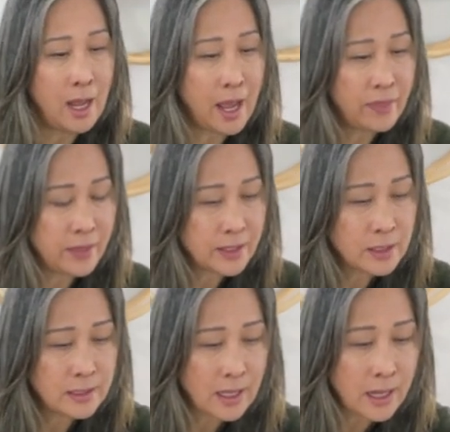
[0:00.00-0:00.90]
And this
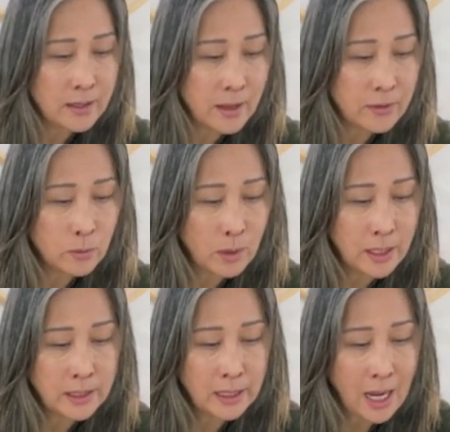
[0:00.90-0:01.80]
is another
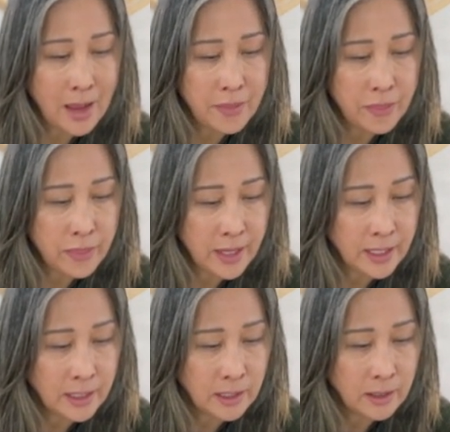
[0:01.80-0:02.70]
one I
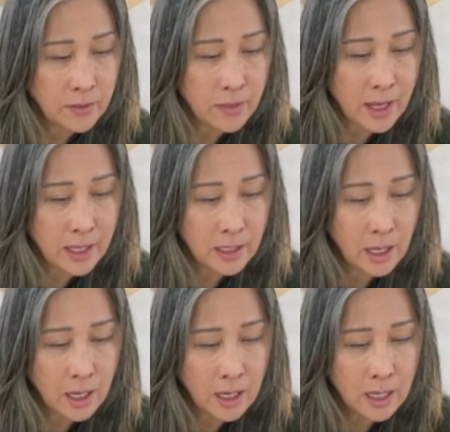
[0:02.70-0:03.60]
think that
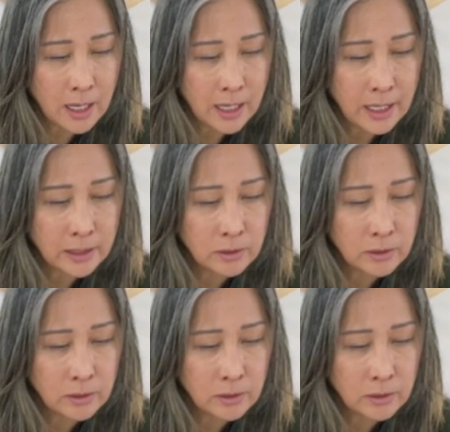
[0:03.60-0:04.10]
I